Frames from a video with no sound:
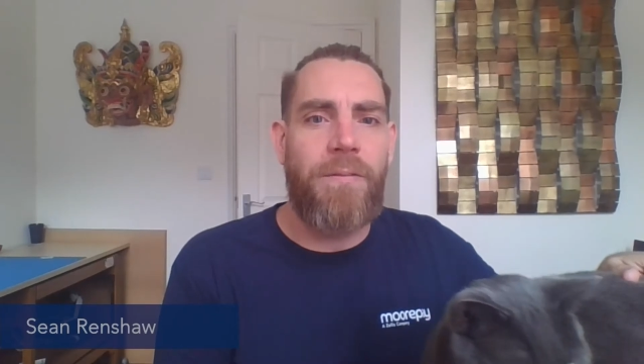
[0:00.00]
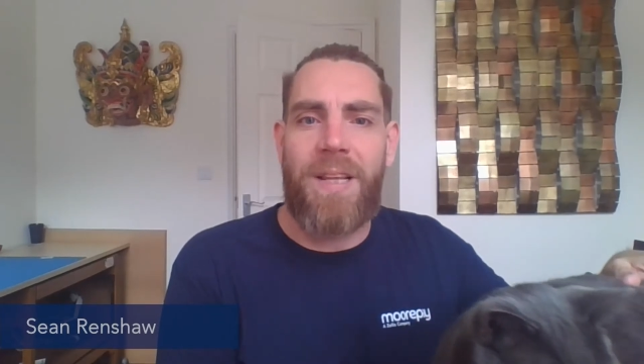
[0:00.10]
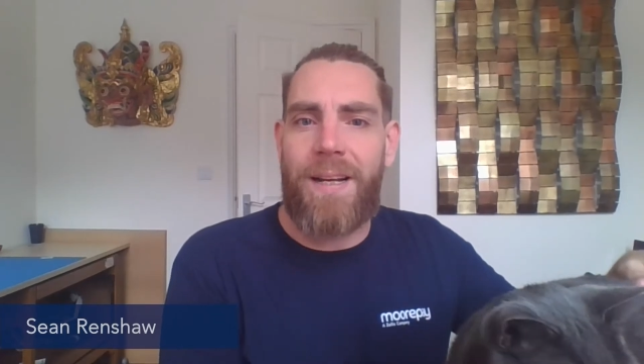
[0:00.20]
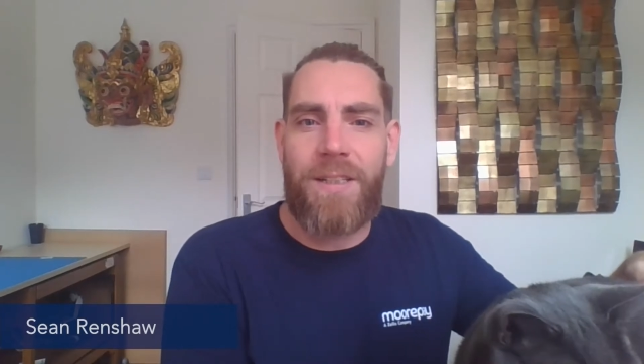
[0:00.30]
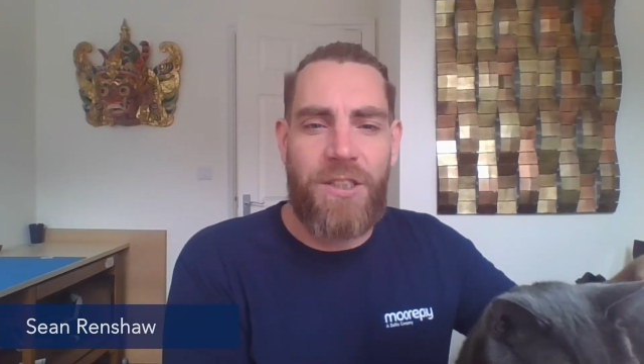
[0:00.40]
Over the
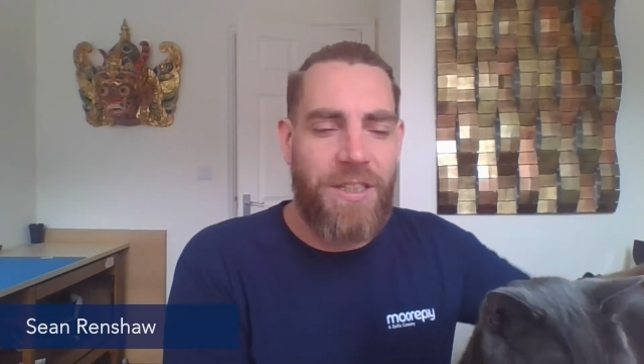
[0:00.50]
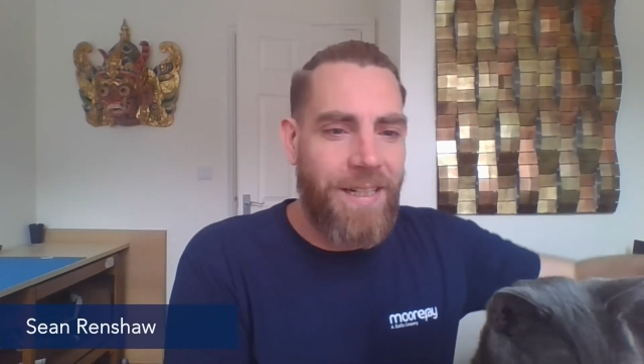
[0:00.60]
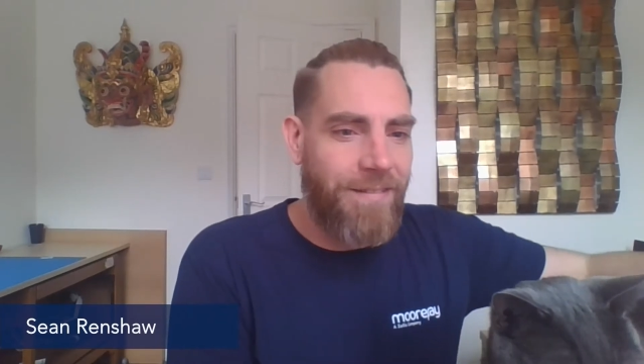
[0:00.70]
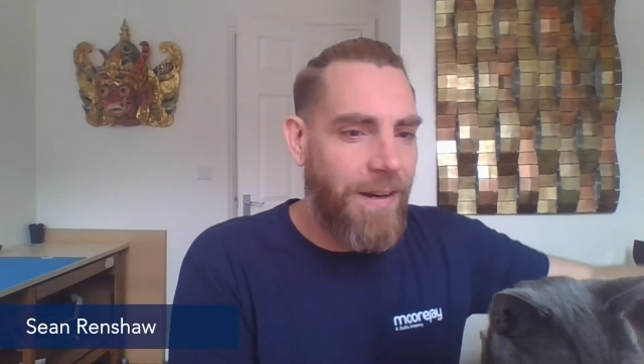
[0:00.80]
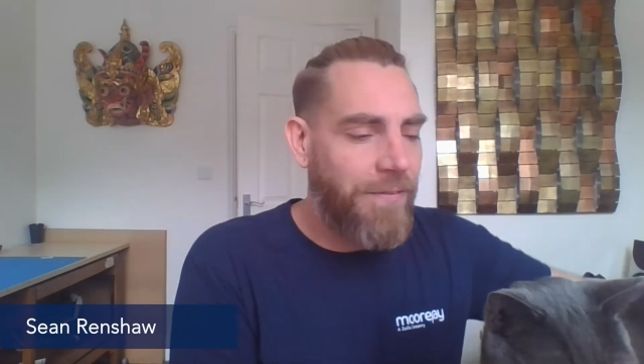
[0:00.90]
last
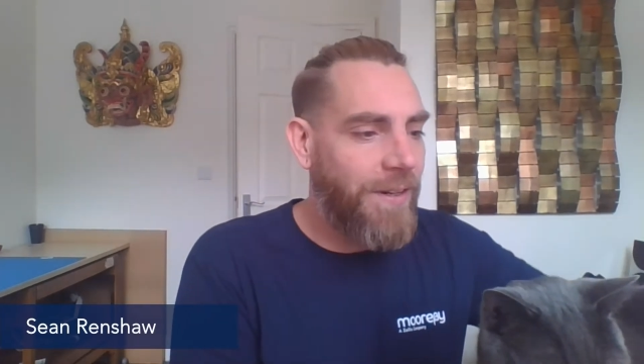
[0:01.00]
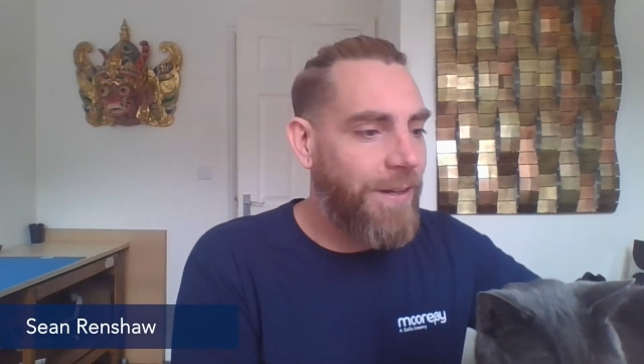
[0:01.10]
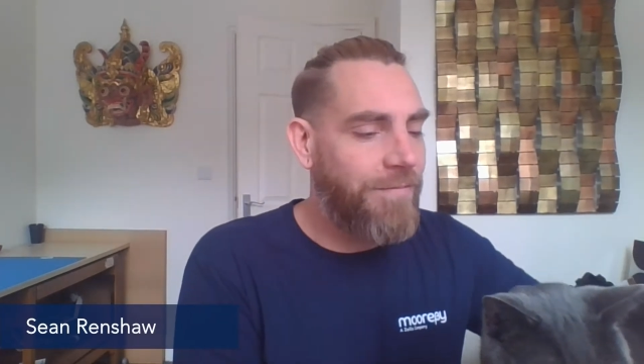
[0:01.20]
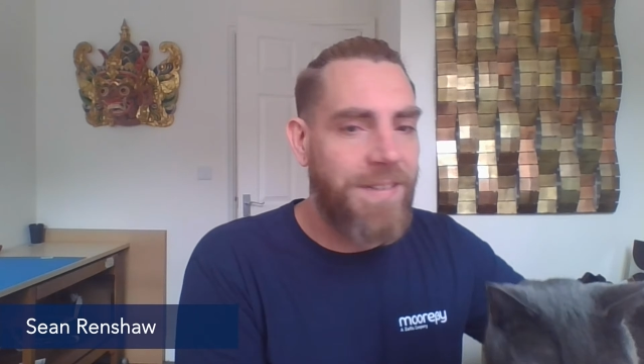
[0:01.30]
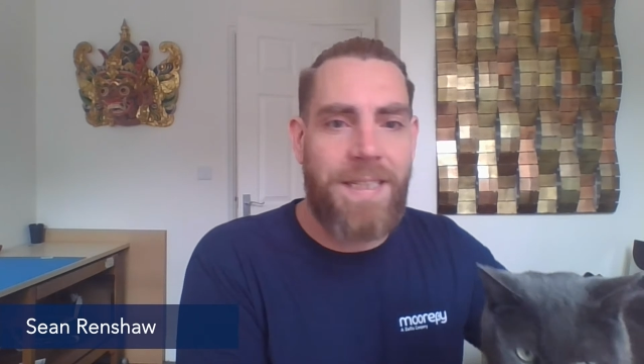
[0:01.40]
year, I've
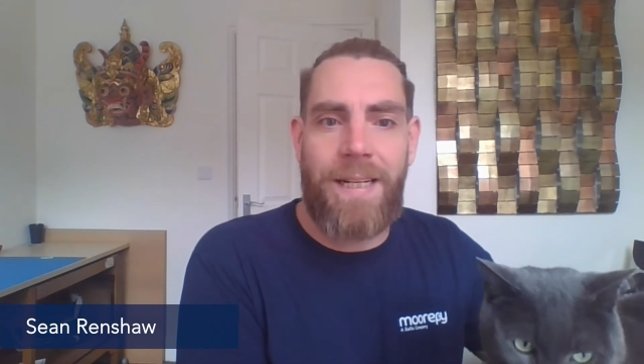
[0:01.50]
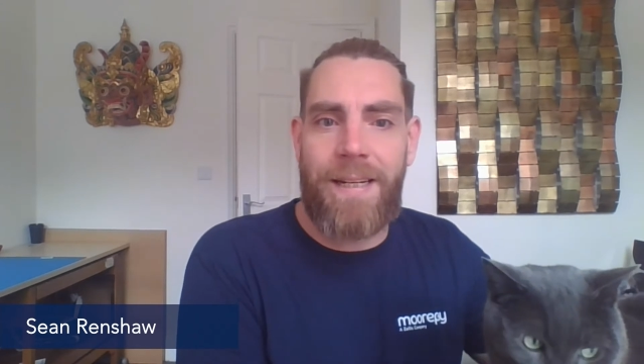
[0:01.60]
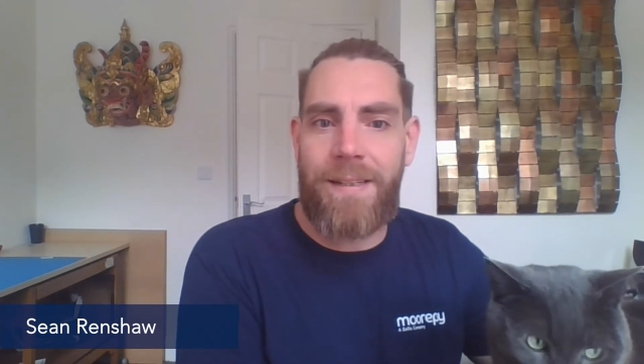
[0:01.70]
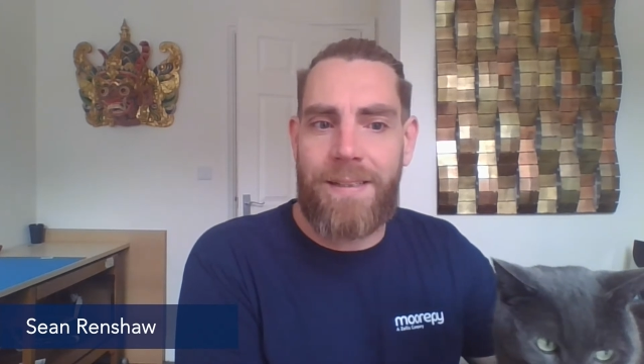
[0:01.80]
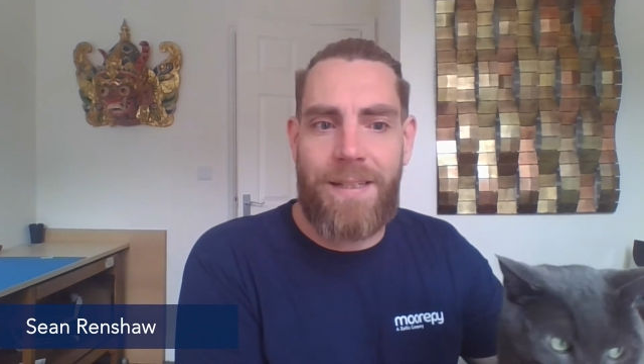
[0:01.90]
learned
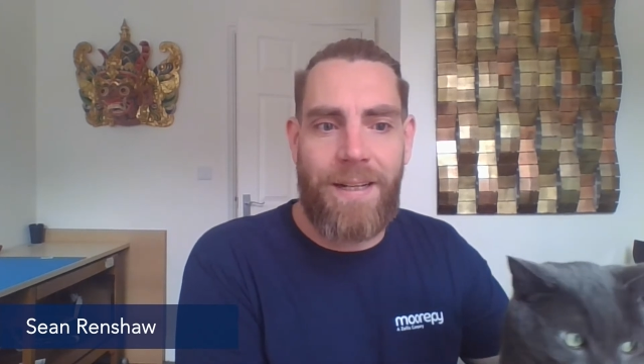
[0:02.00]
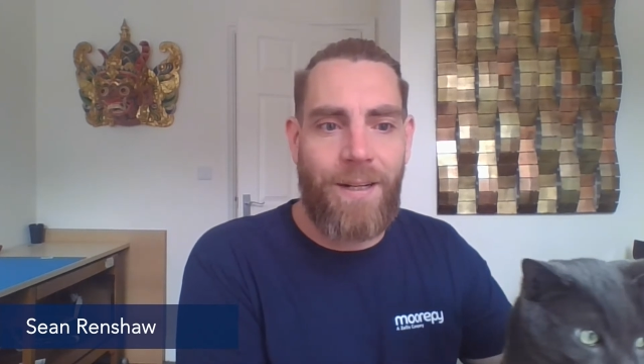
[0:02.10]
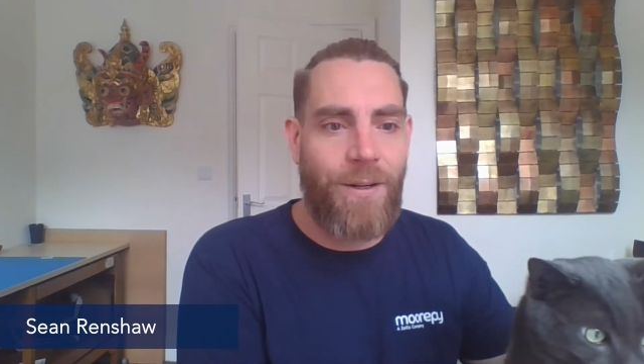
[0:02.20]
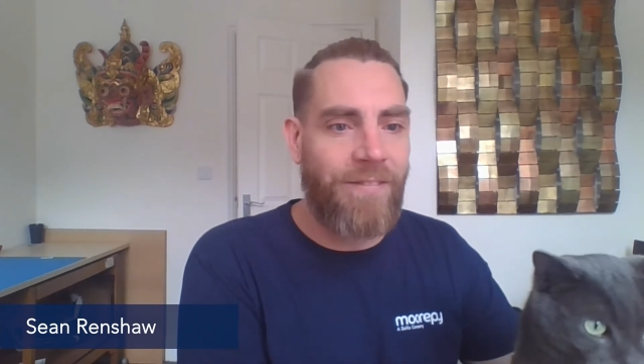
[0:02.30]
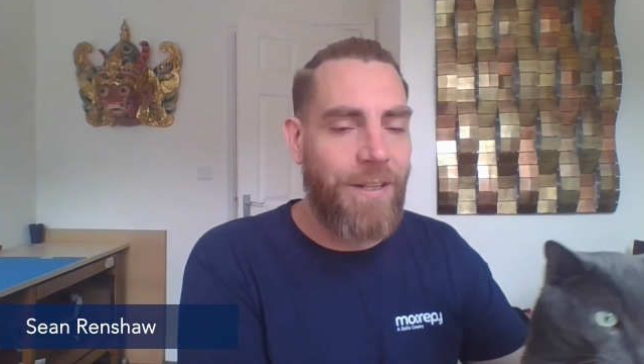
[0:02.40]
resilience, like a
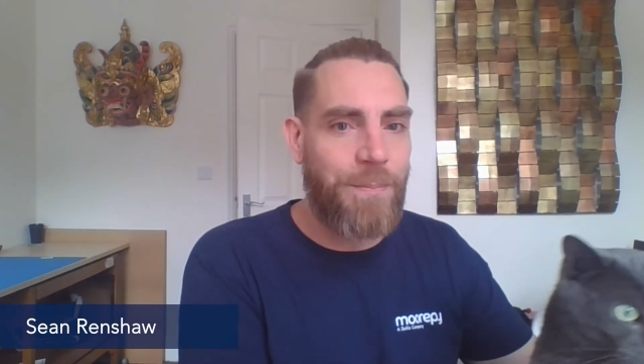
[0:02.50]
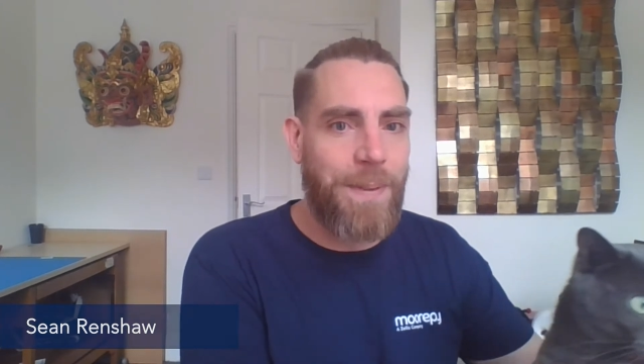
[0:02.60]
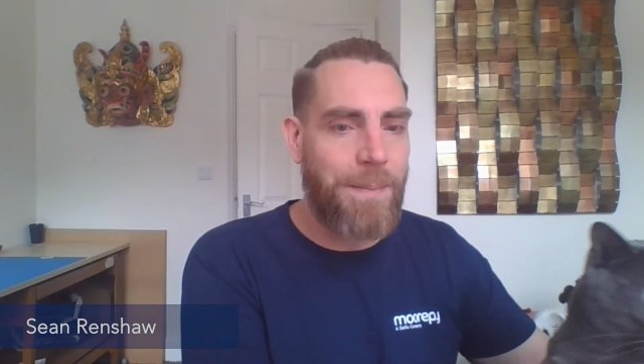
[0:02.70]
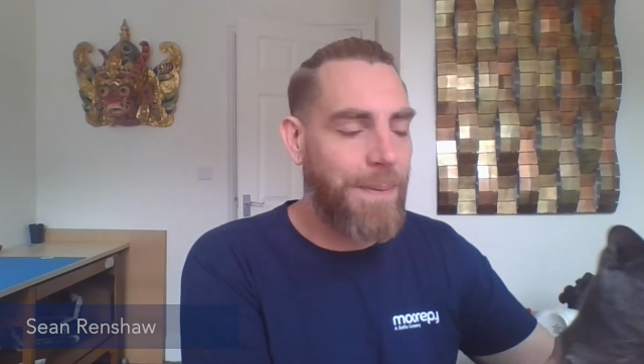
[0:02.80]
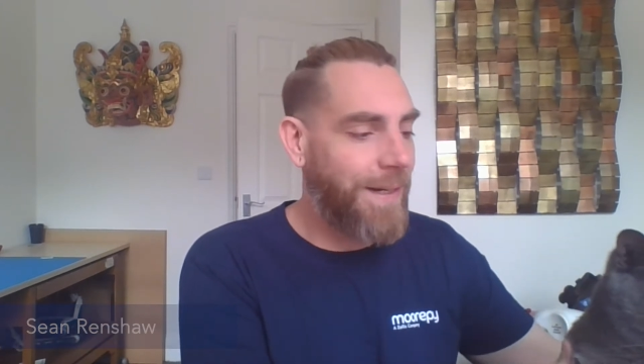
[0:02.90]
lot of other
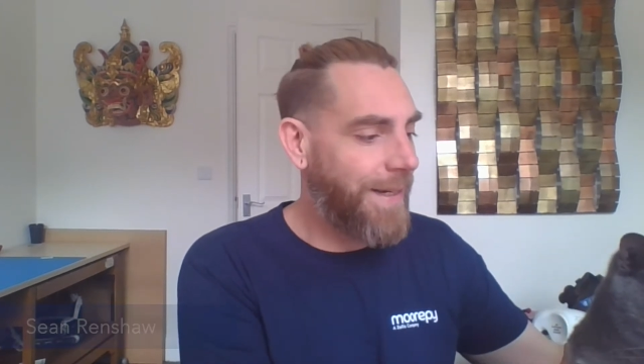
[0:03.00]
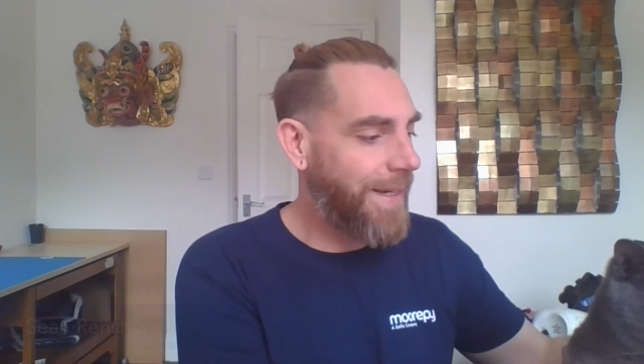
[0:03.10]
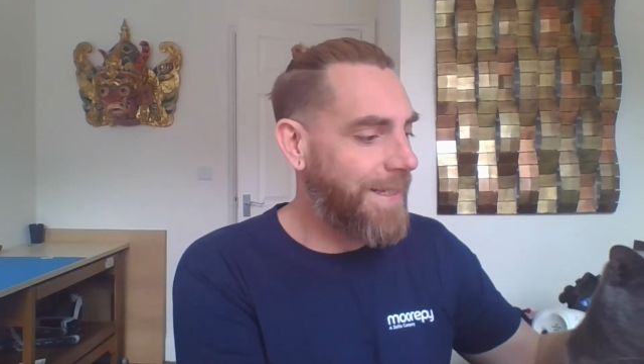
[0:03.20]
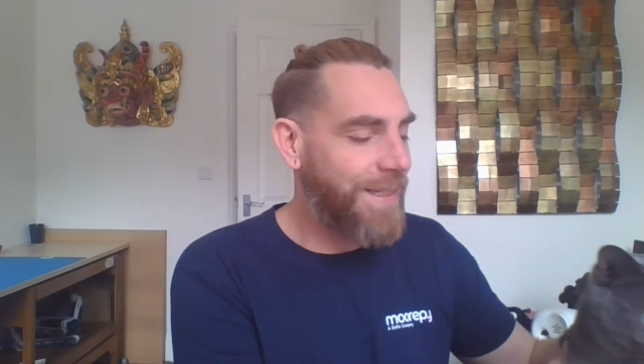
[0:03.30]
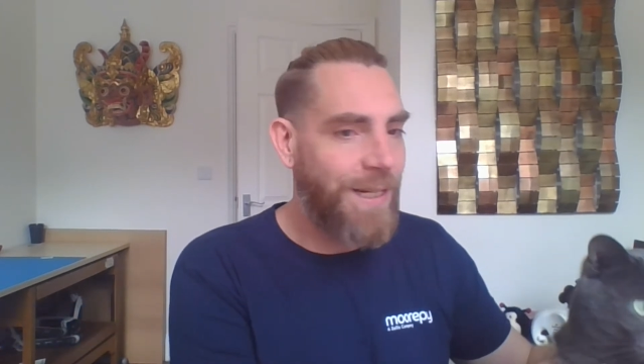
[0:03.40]
people, I
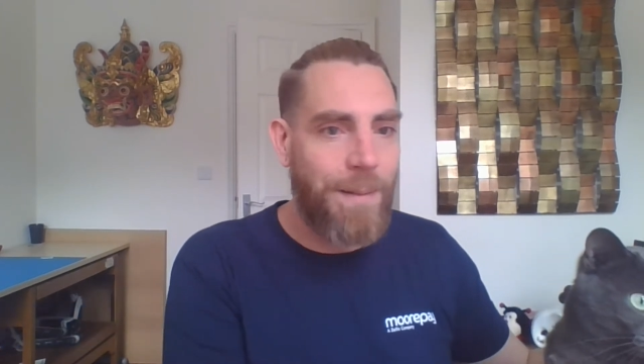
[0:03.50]
guess.